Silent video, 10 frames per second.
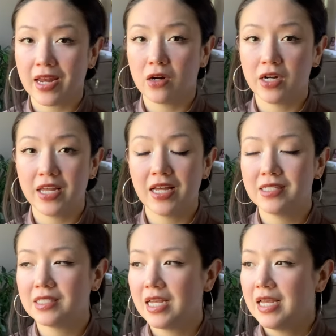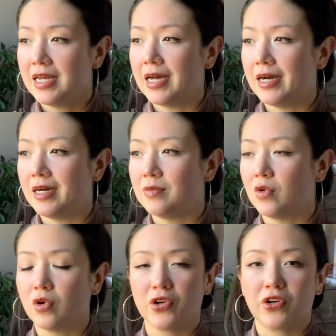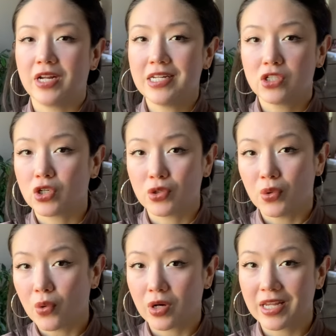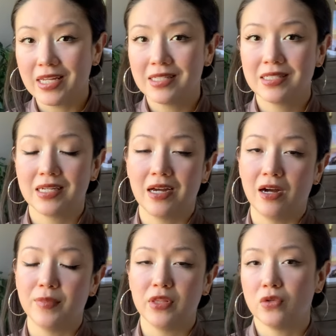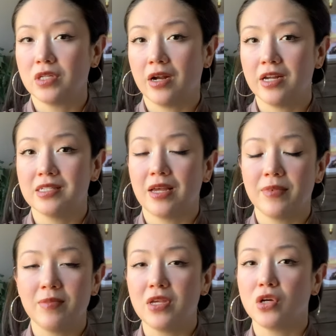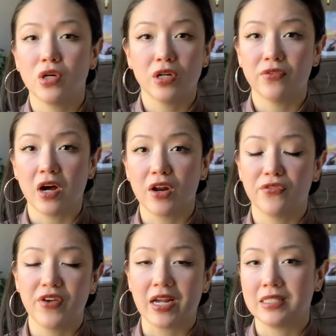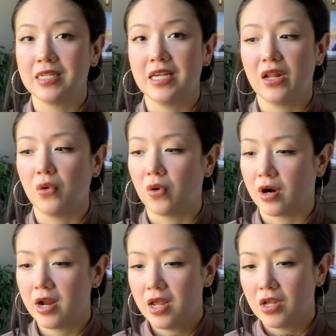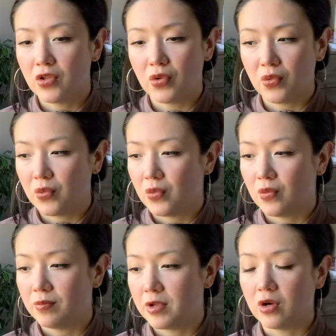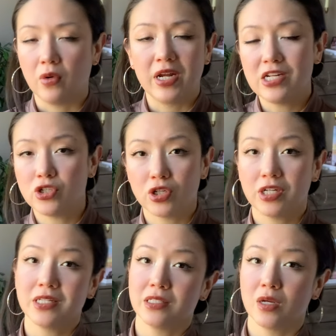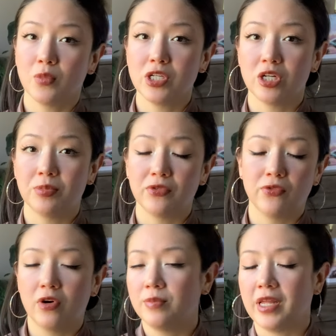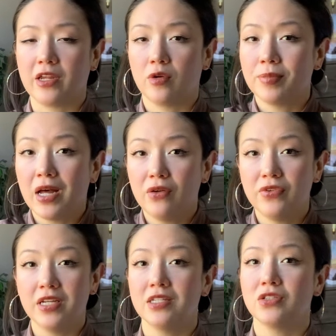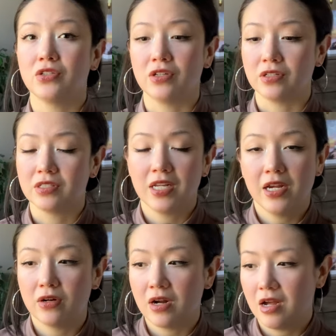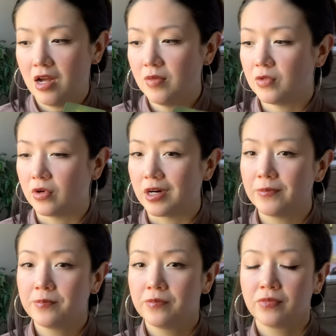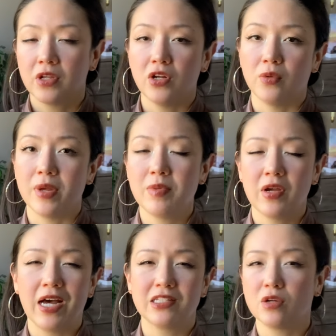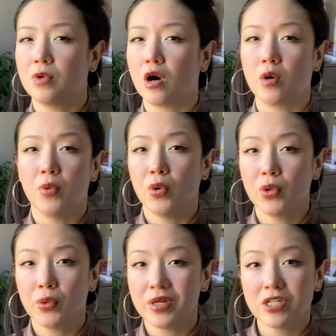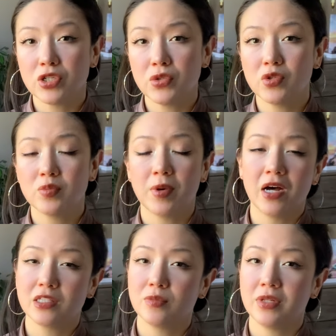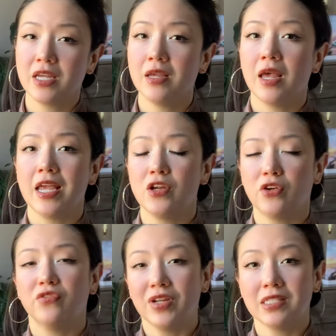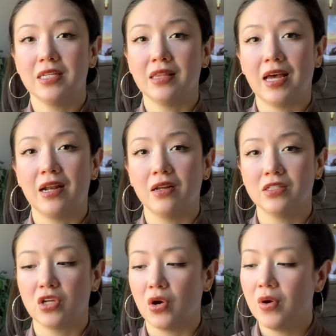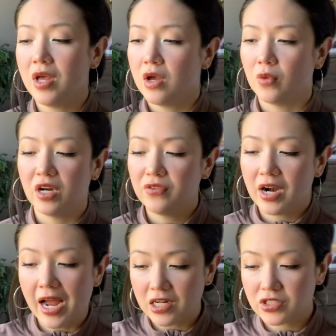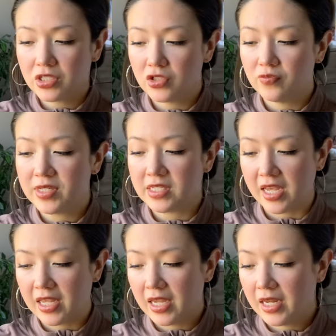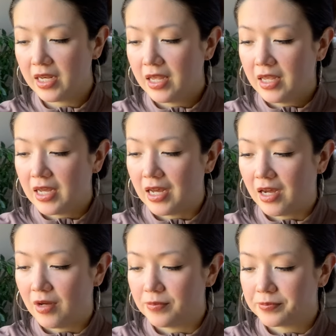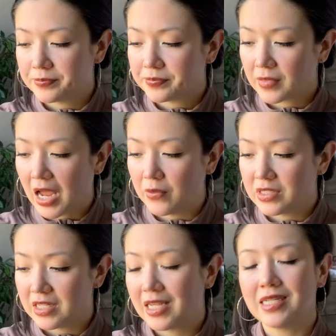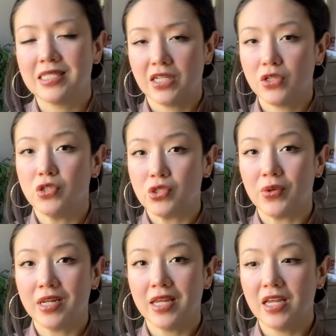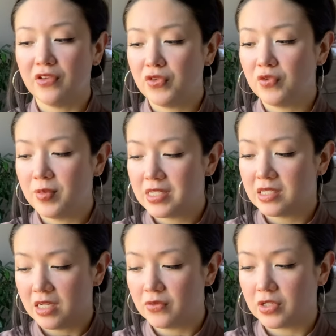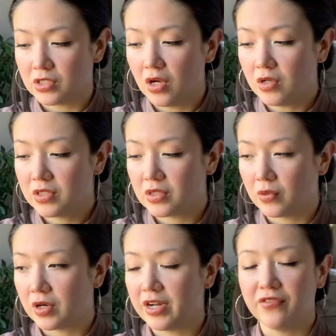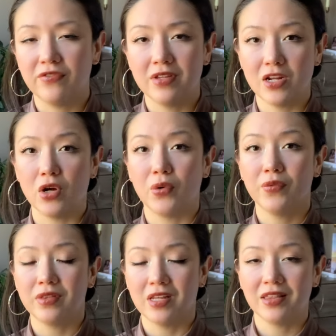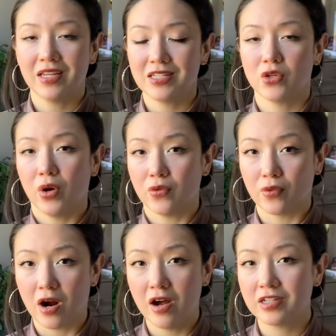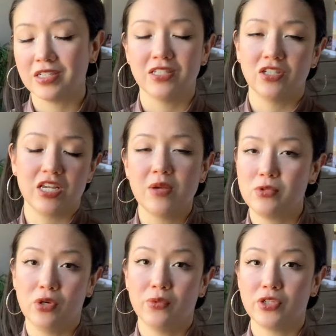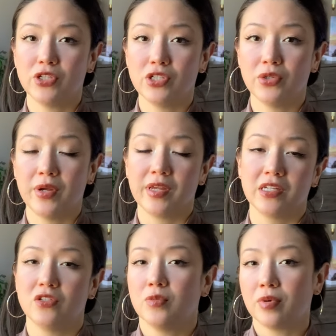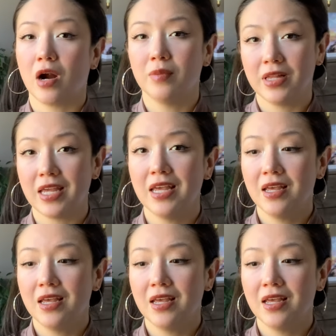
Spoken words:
areas, or your internal organs, and those areas that maybe could have got affected or you know injured in some way, shape, or form, like your pelvis, your sacrum, or you know, maybe you had some hormonal issues possibly and you're fixing that. So whatever actions you've been taking, I would say continue doing it. If you've been seeing results, or if you know nothing is going wrong, just keep doing what you're doing, because you're probably